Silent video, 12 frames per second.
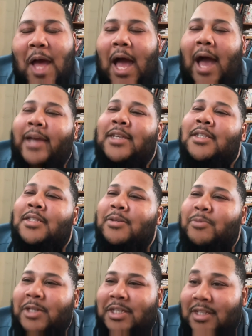I can see
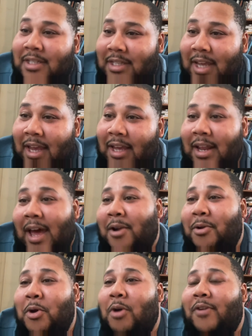what she's saying. I
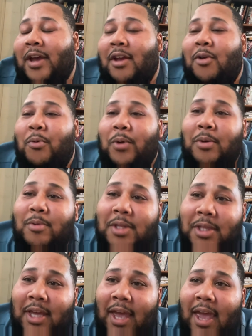don't know if I agree with
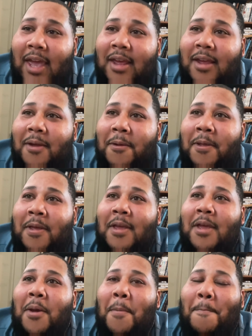that.
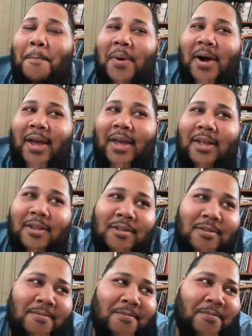But,
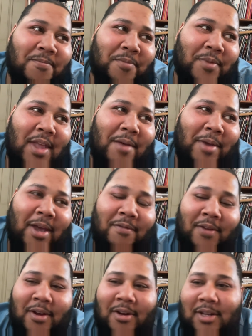I mean, I
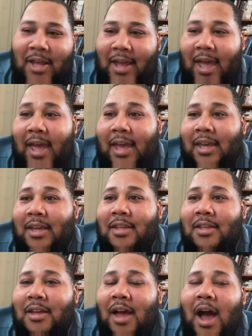figure like, hey,
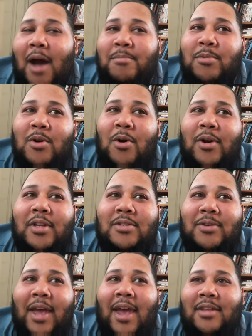I'm going to
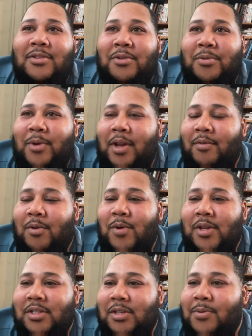answer whatever
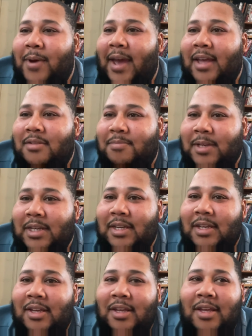question you ask
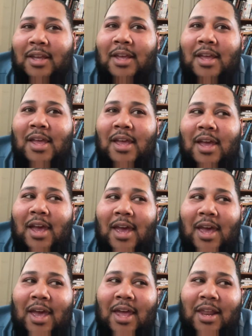me.
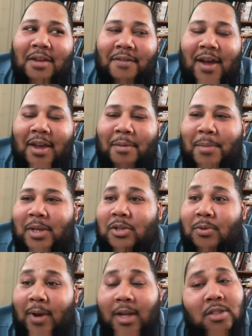And if I can
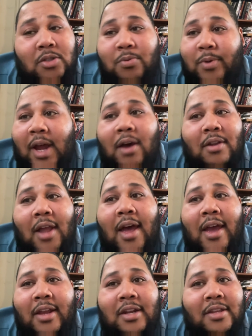misdirect you without
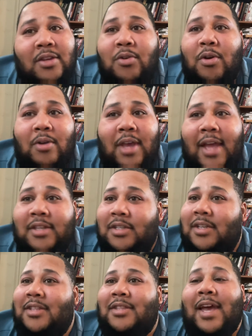lying and you don't catch
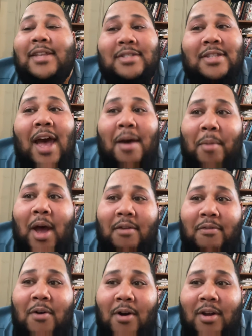it, that's not my
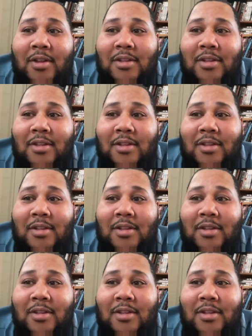fault.